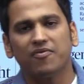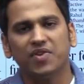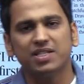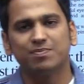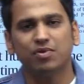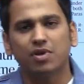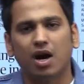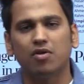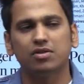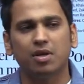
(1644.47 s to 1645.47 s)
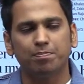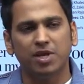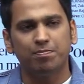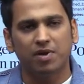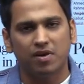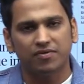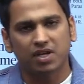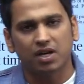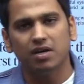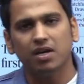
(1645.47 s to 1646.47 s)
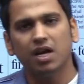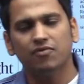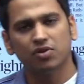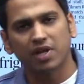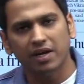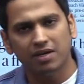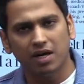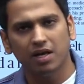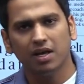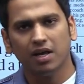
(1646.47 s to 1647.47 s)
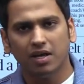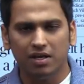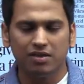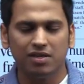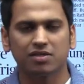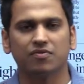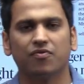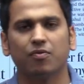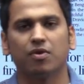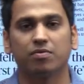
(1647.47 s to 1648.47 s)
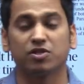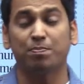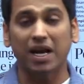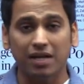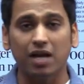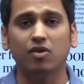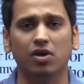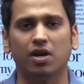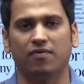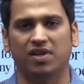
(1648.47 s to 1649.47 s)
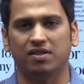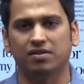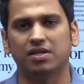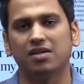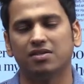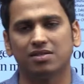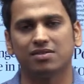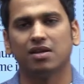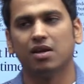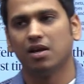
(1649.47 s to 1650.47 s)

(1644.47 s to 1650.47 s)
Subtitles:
Facebook, how the people of the country have united in this spectacular win that this